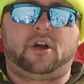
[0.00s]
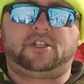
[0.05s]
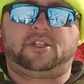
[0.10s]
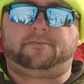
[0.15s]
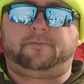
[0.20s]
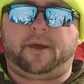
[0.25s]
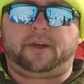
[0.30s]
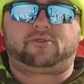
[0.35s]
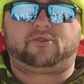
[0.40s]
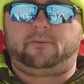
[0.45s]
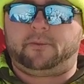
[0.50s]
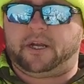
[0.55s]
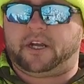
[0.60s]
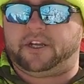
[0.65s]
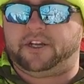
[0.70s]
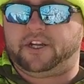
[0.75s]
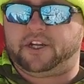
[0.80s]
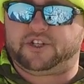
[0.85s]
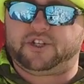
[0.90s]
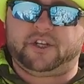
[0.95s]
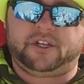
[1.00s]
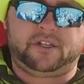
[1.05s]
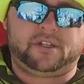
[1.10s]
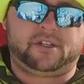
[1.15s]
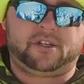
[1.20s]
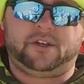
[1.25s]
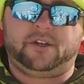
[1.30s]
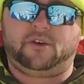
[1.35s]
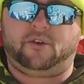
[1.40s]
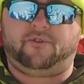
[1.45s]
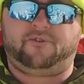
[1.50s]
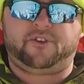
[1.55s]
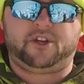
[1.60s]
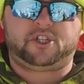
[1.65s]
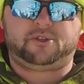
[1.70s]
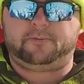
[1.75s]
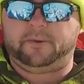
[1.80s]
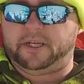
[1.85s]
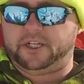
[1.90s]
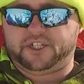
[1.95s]
spectrum of conditions, fish
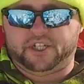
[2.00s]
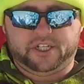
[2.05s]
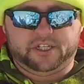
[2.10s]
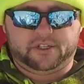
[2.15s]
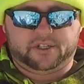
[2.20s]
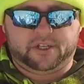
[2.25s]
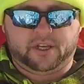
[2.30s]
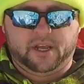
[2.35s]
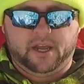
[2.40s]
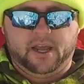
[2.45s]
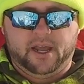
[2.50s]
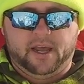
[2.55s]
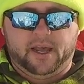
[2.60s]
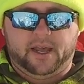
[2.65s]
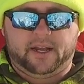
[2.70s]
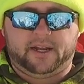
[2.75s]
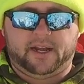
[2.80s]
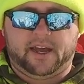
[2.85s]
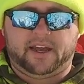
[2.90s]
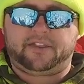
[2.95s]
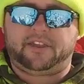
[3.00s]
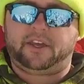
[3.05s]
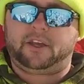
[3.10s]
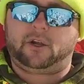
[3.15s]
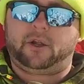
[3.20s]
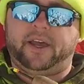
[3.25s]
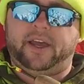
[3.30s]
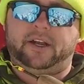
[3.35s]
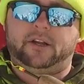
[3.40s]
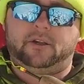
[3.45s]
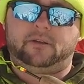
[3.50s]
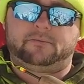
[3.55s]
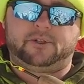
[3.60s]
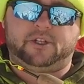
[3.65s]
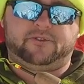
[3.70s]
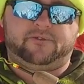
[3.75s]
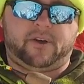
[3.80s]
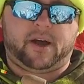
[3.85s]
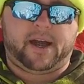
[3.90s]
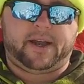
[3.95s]
species, and I think it'll handle them just
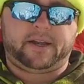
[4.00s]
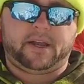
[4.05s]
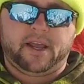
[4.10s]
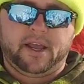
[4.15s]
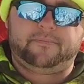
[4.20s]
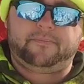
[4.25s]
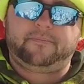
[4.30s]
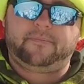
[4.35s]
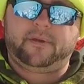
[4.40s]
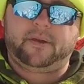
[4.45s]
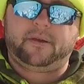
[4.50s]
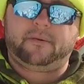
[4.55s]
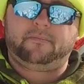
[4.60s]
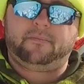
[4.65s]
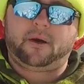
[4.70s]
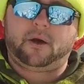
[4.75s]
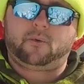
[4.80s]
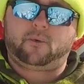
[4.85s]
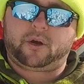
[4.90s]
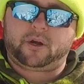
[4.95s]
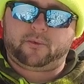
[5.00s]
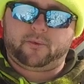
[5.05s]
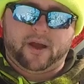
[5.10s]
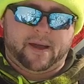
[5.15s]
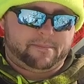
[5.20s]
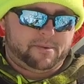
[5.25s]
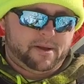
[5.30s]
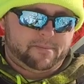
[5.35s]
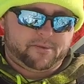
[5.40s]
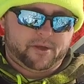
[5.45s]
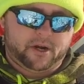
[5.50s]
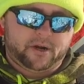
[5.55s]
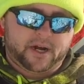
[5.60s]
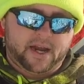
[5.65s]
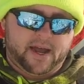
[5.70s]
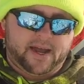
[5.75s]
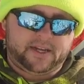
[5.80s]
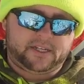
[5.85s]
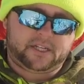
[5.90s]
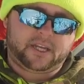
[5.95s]
fine. But we're going to wrap it up there,
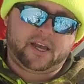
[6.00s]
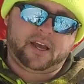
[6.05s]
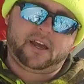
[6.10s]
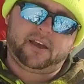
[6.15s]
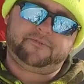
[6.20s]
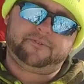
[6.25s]
guys. If you